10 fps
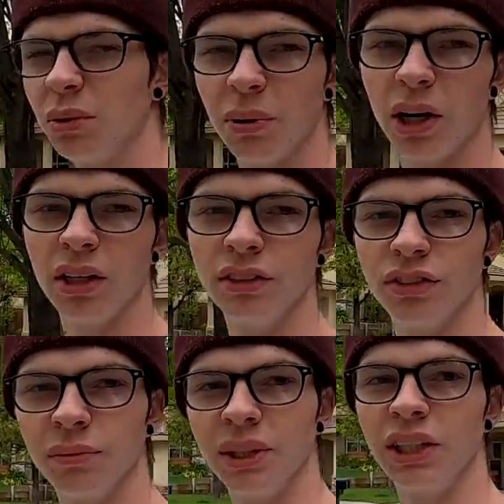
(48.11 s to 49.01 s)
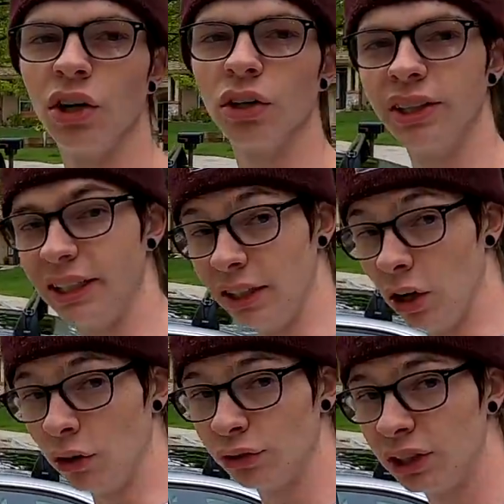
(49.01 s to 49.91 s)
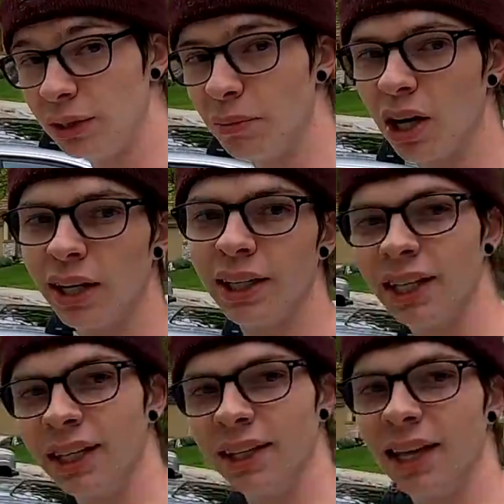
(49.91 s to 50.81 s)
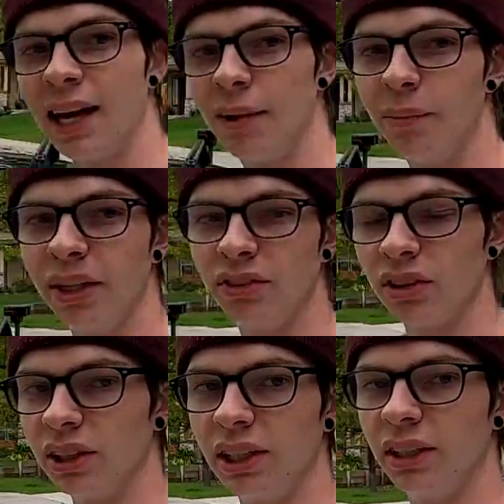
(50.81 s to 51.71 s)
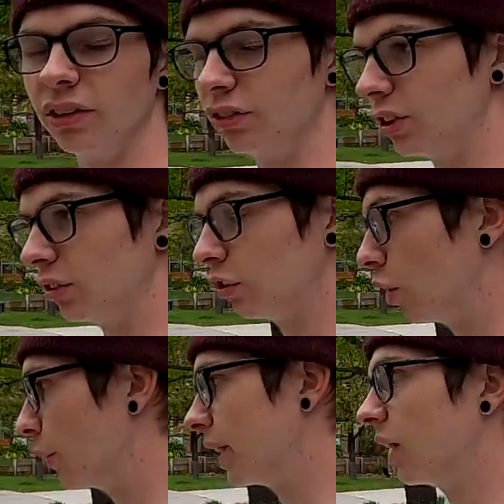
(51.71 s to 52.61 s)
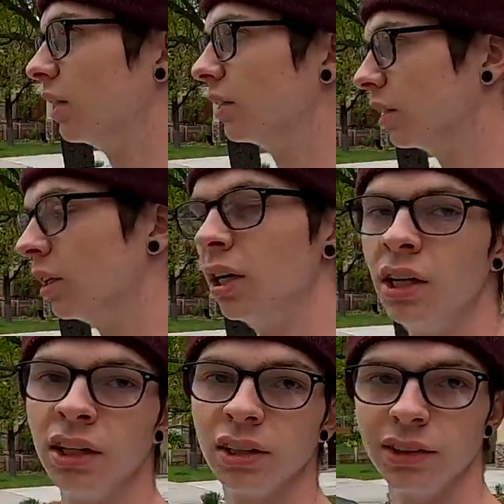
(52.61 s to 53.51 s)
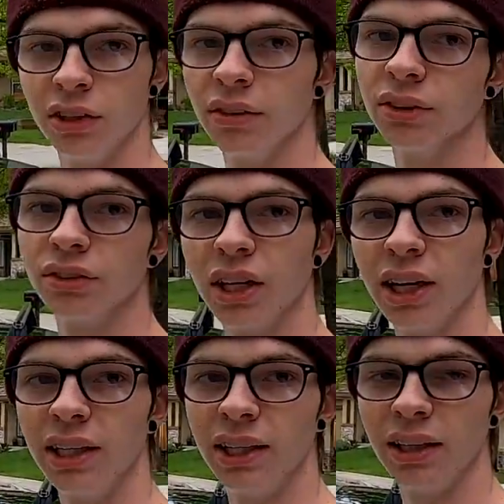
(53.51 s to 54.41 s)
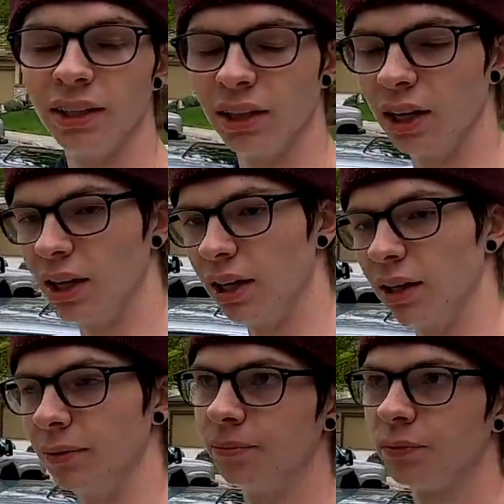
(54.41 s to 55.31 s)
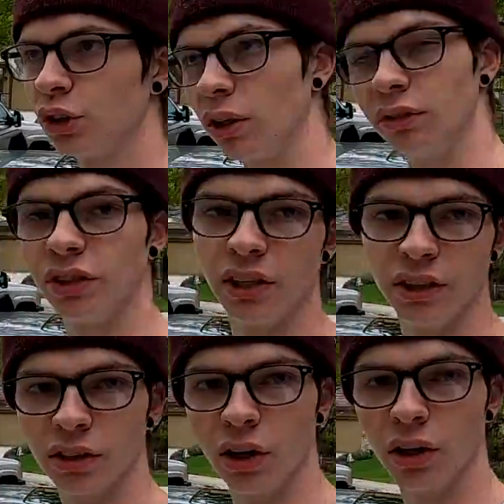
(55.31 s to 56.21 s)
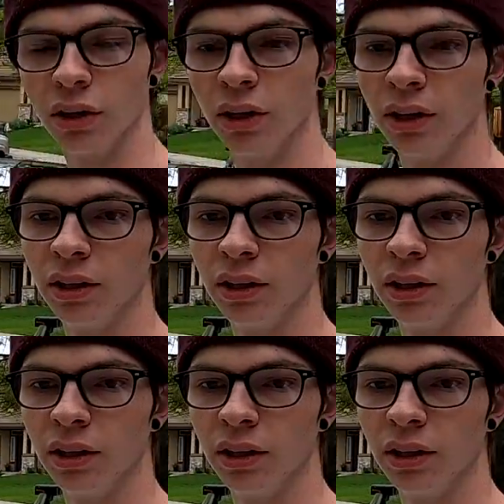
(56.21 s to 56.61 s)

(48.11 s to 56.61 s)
upon something called the Golf Tee mod, and that basically is just going under the driver's side of your car.